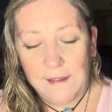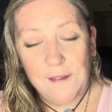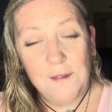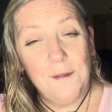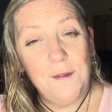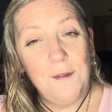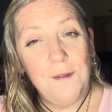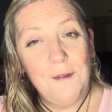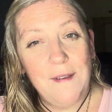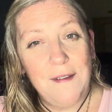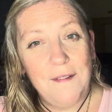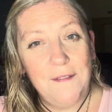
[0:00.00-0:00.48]
so
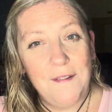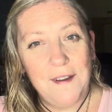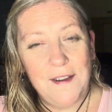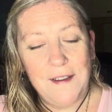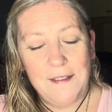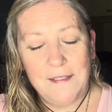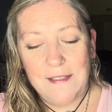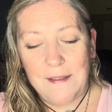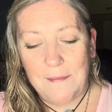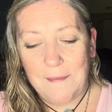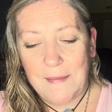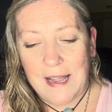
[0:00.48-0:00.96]
whoever
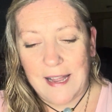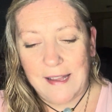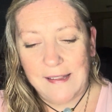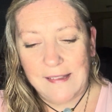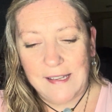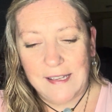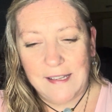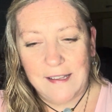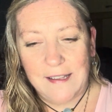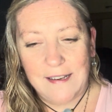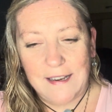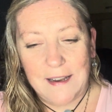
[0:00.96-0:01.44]
the
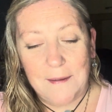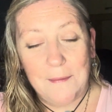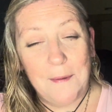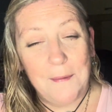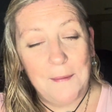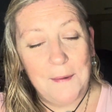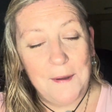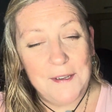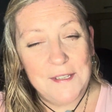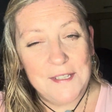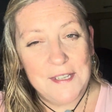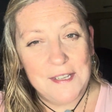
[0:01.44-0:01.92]
masculine I'm
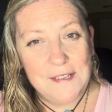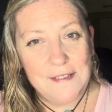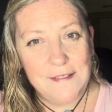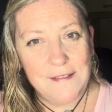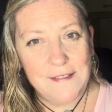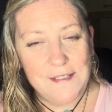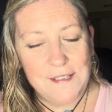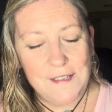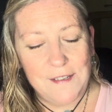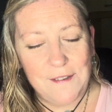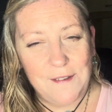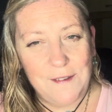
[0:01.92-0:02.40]
about
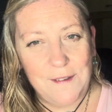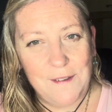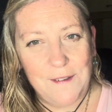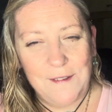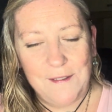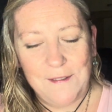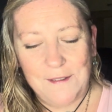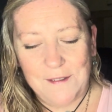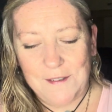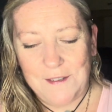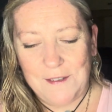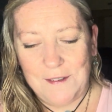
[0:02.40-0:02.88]
to
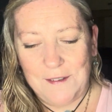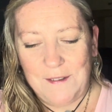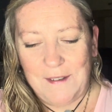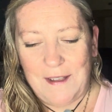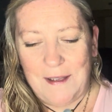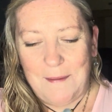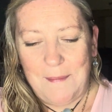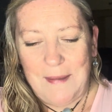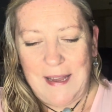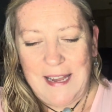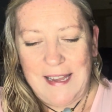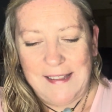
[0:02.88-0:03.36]
do a
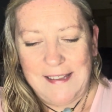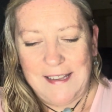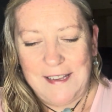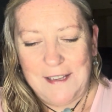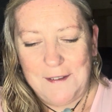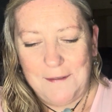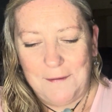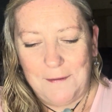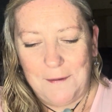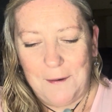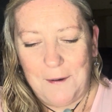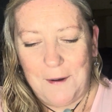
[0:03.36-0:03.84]
message
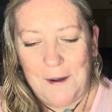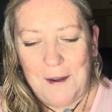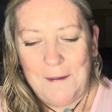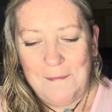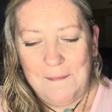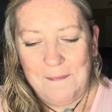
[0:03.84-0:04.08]
for,